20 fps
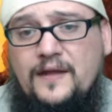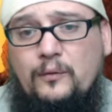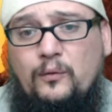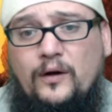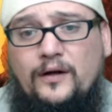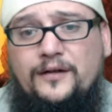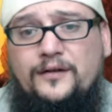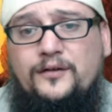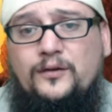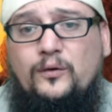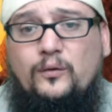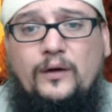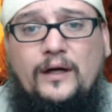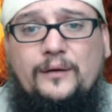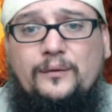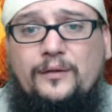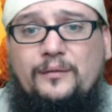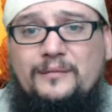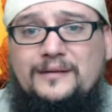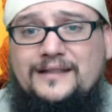they want to do
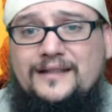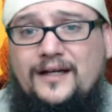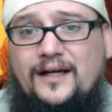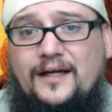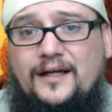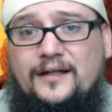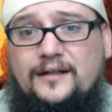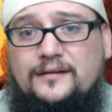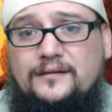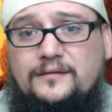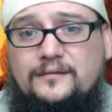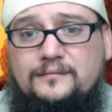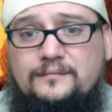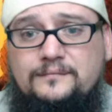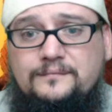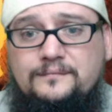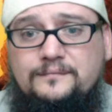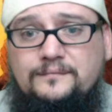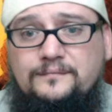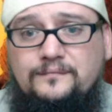away with Messiah,
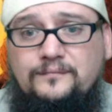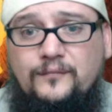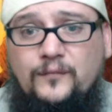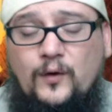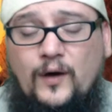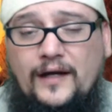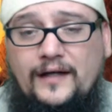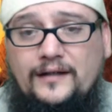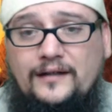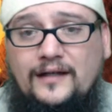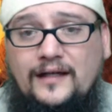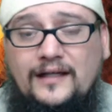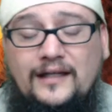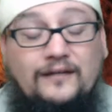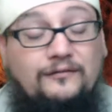right?